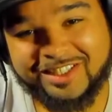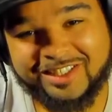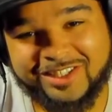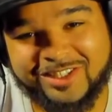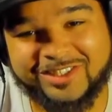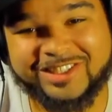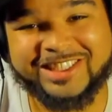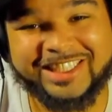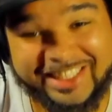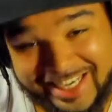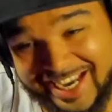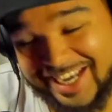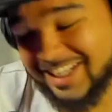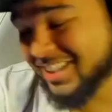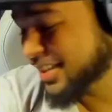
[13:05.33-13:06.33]
Who's the
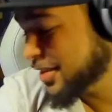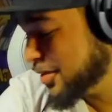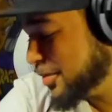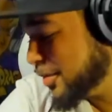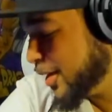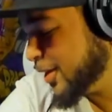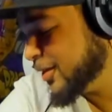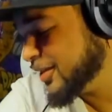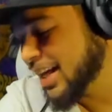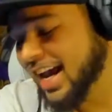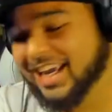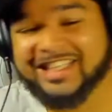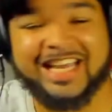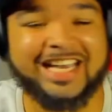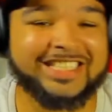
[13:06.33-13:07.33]
gangster, bro? Hey,
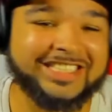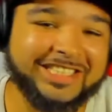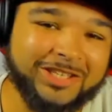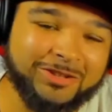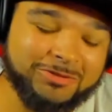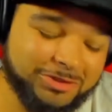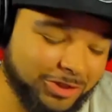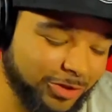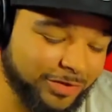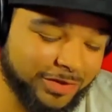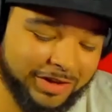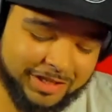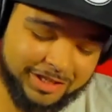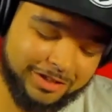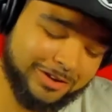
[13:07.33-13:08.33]
that shit goes so
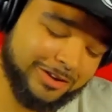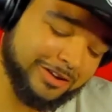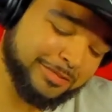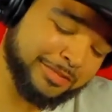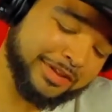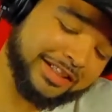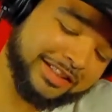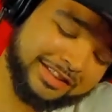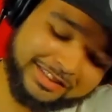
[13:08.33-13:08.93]
fucking hard, man.